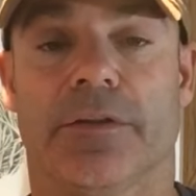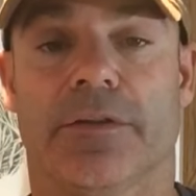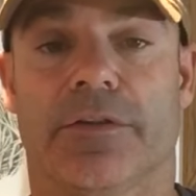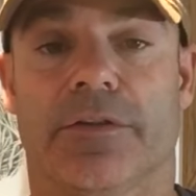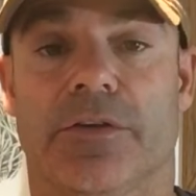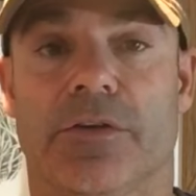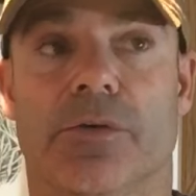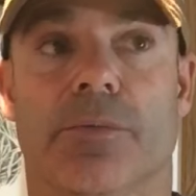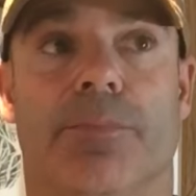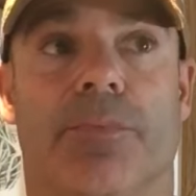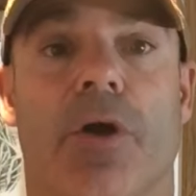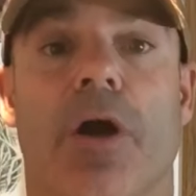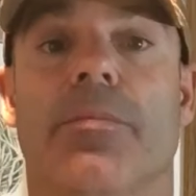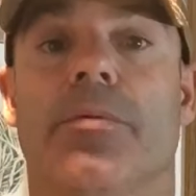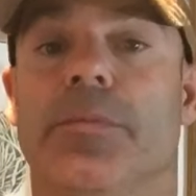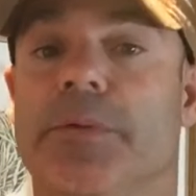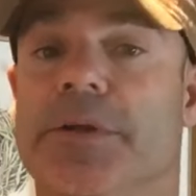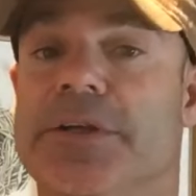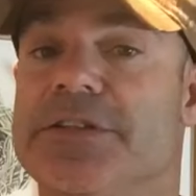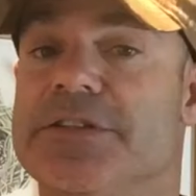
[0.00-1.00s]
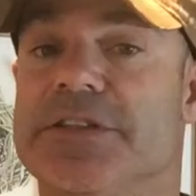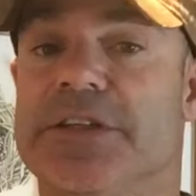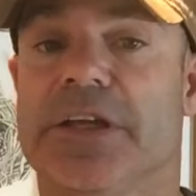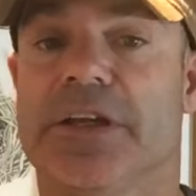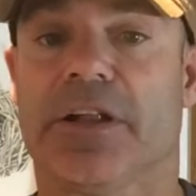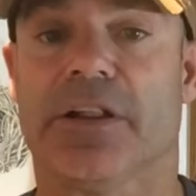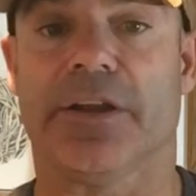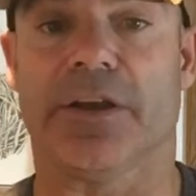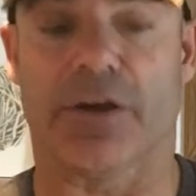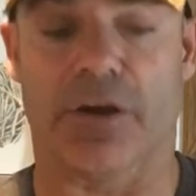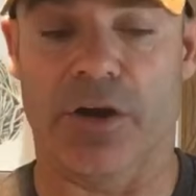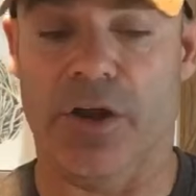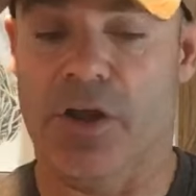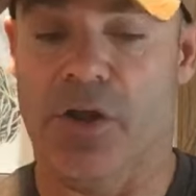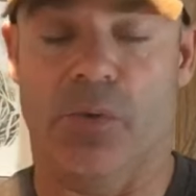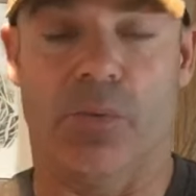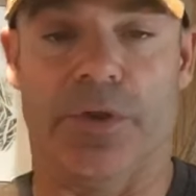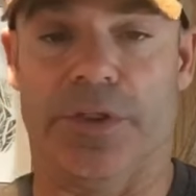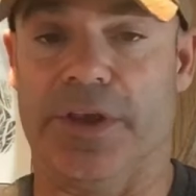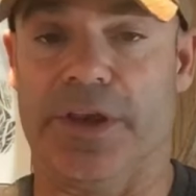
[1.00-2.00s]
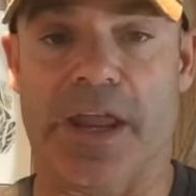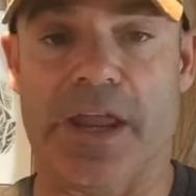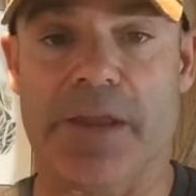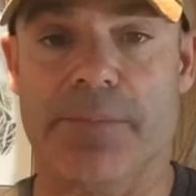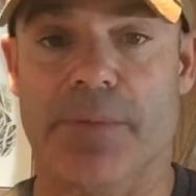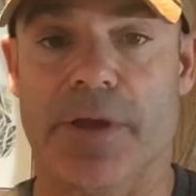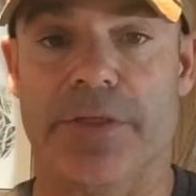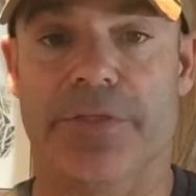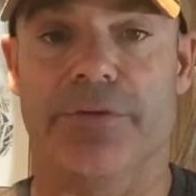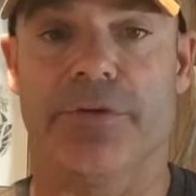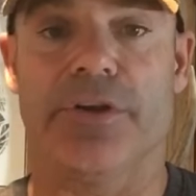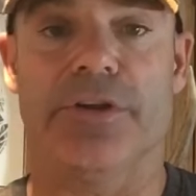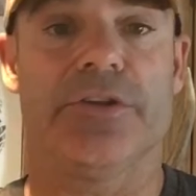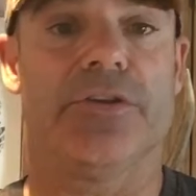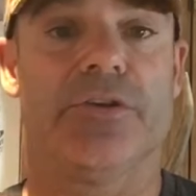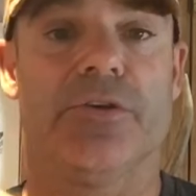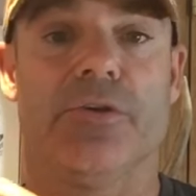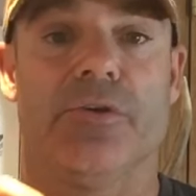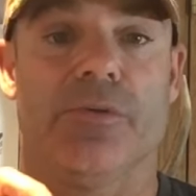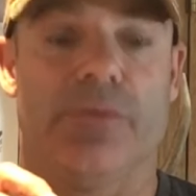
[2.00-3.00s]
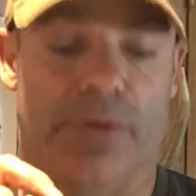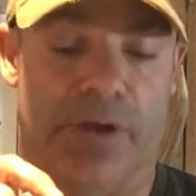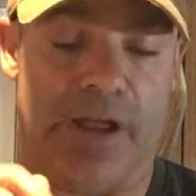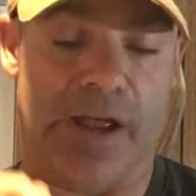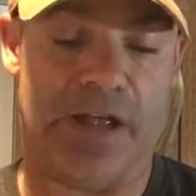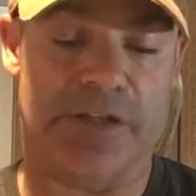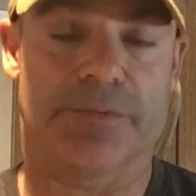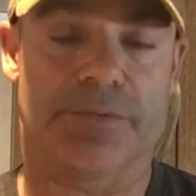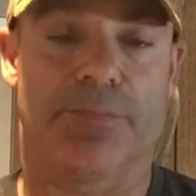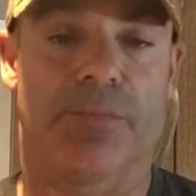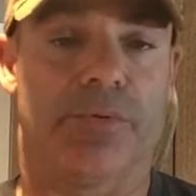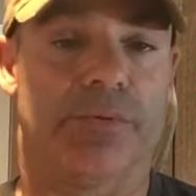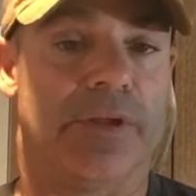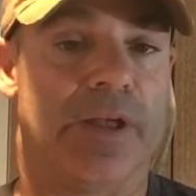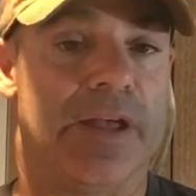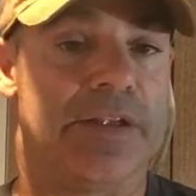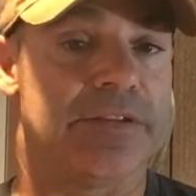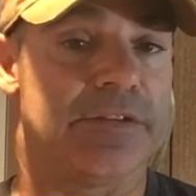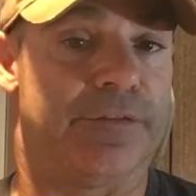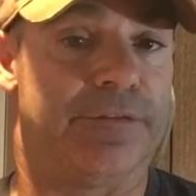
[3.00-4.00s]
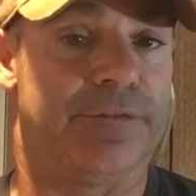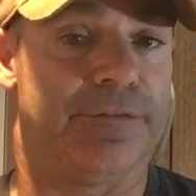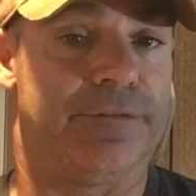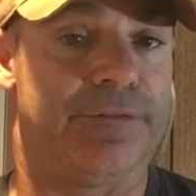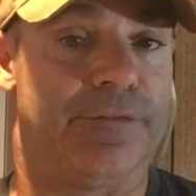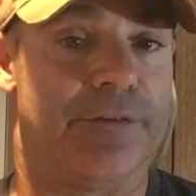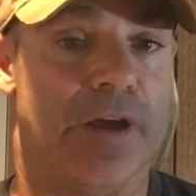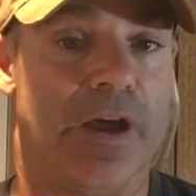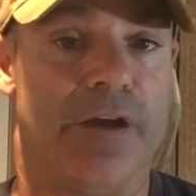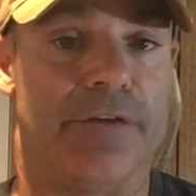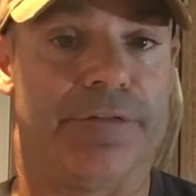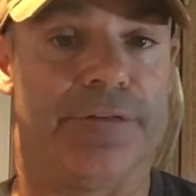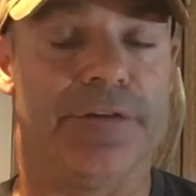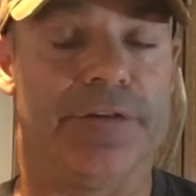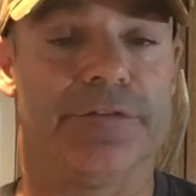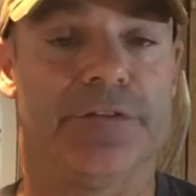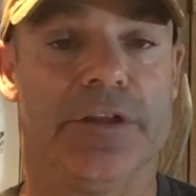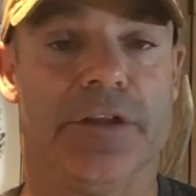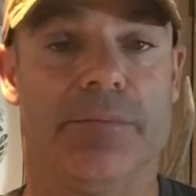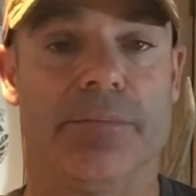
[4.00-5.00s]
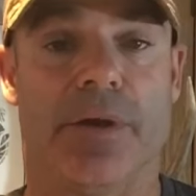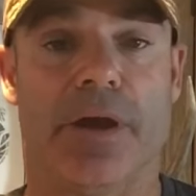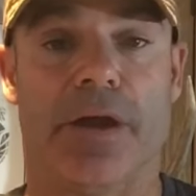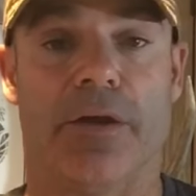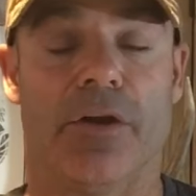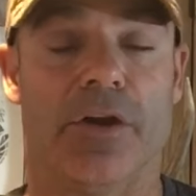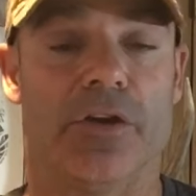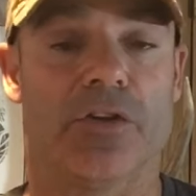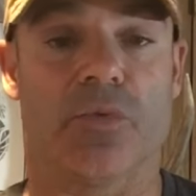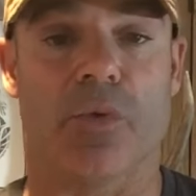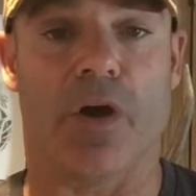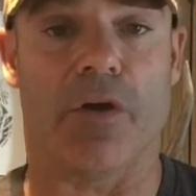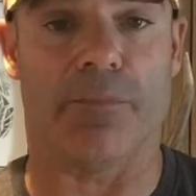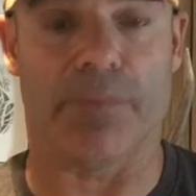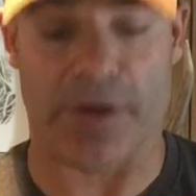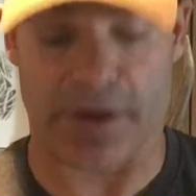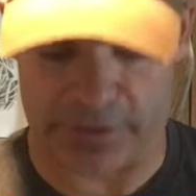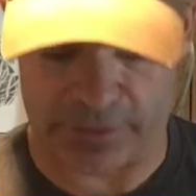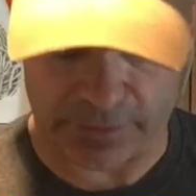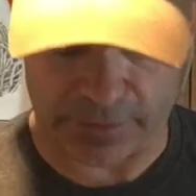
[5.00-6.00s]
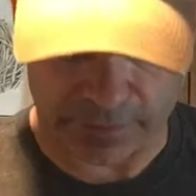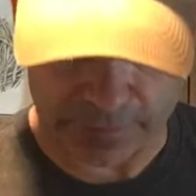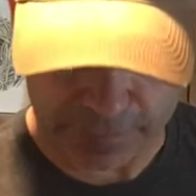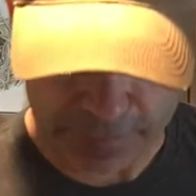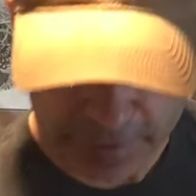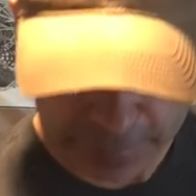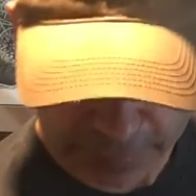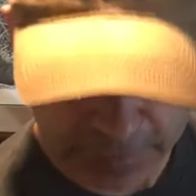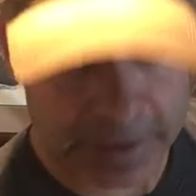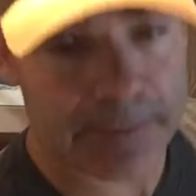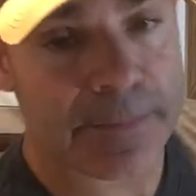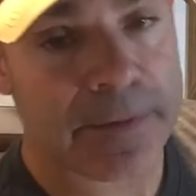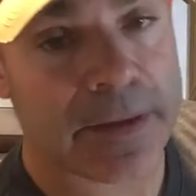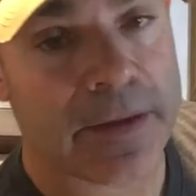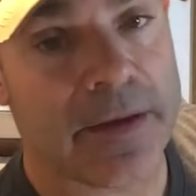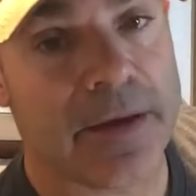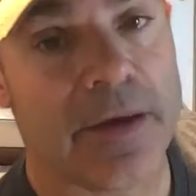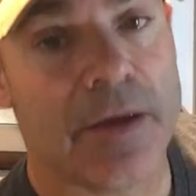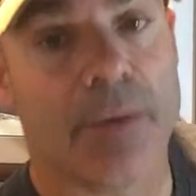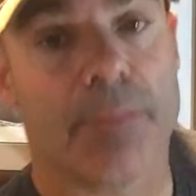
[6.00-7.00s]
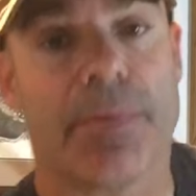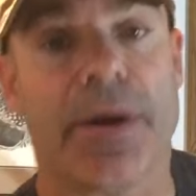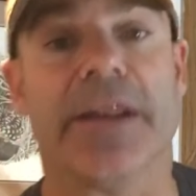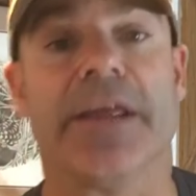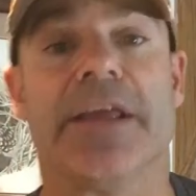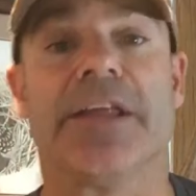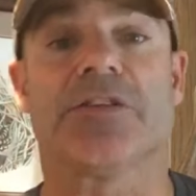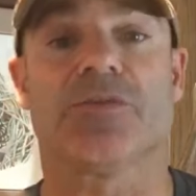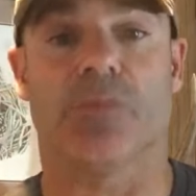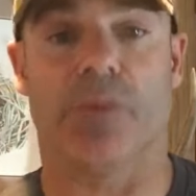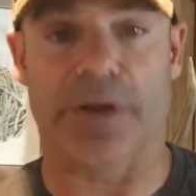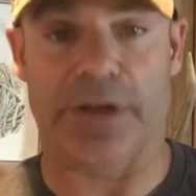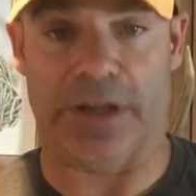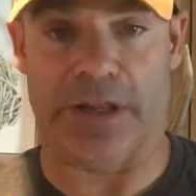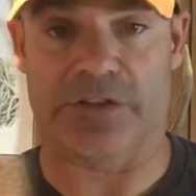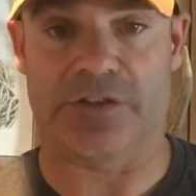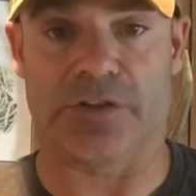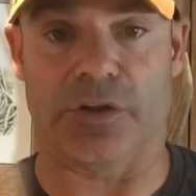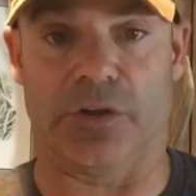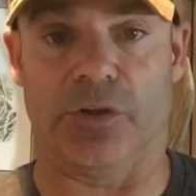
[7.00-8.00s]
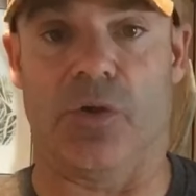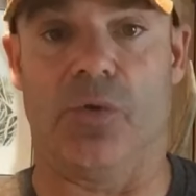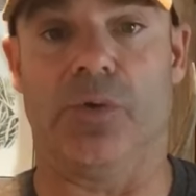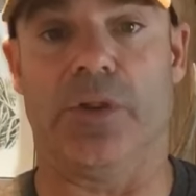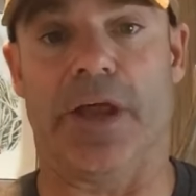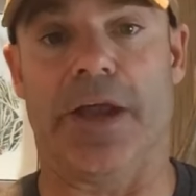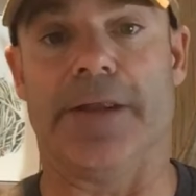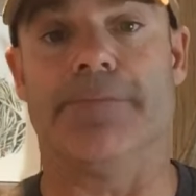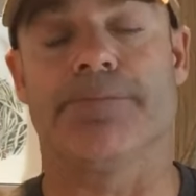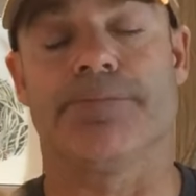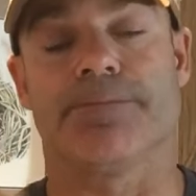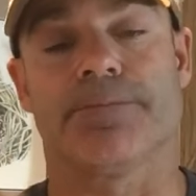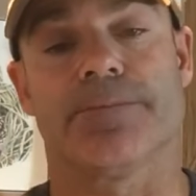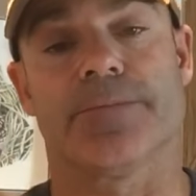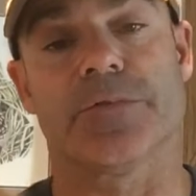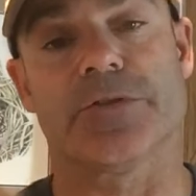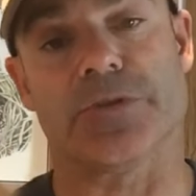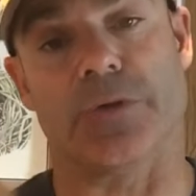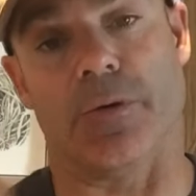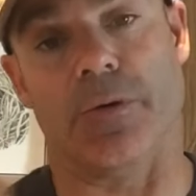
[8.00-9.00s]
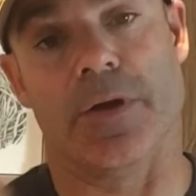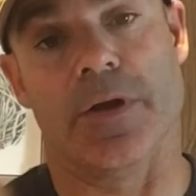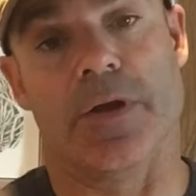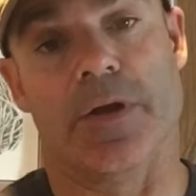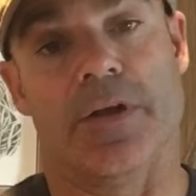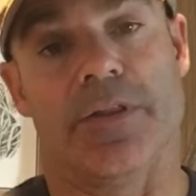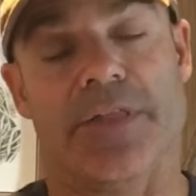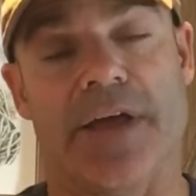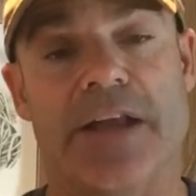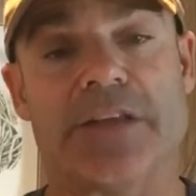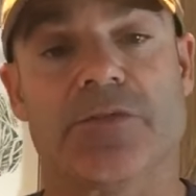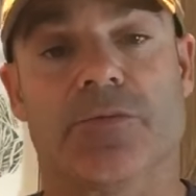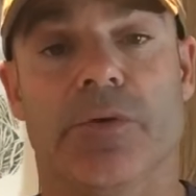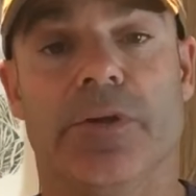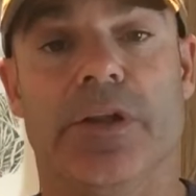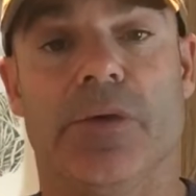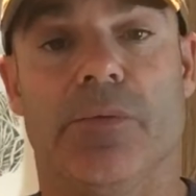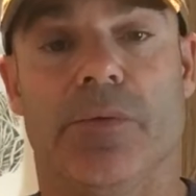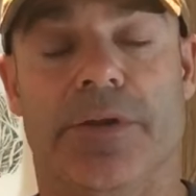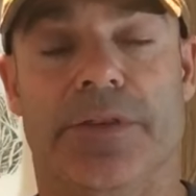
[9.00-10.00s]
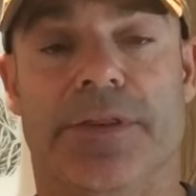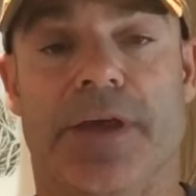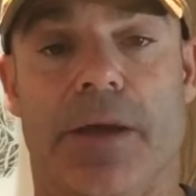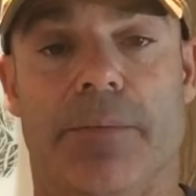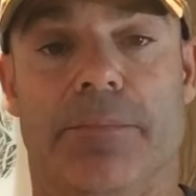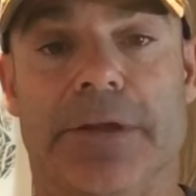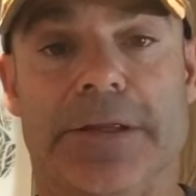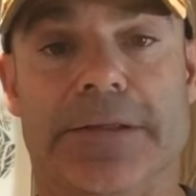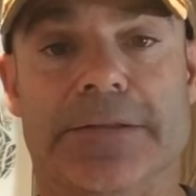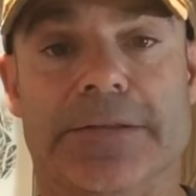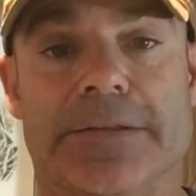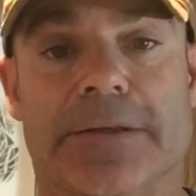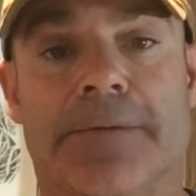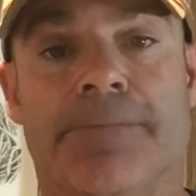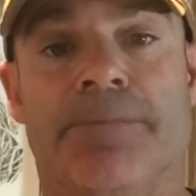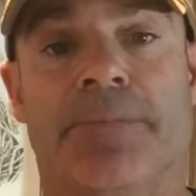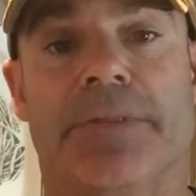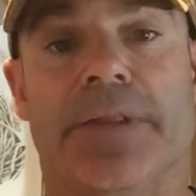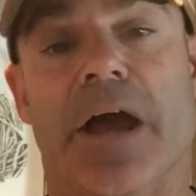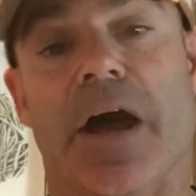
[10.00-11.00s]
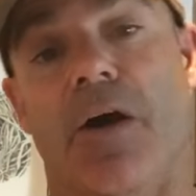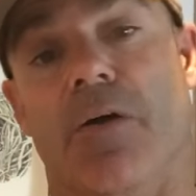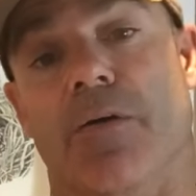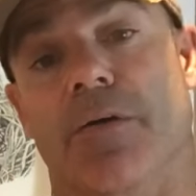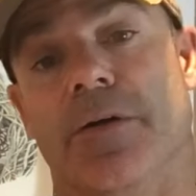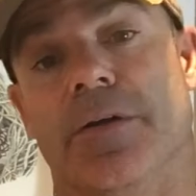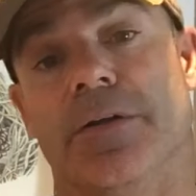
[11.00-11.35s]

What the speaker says: You'll probably see clear with an 8 by 32 as a 15 by or a 12 by 50, but it's when it gets to low light. So that's really what that means. Now,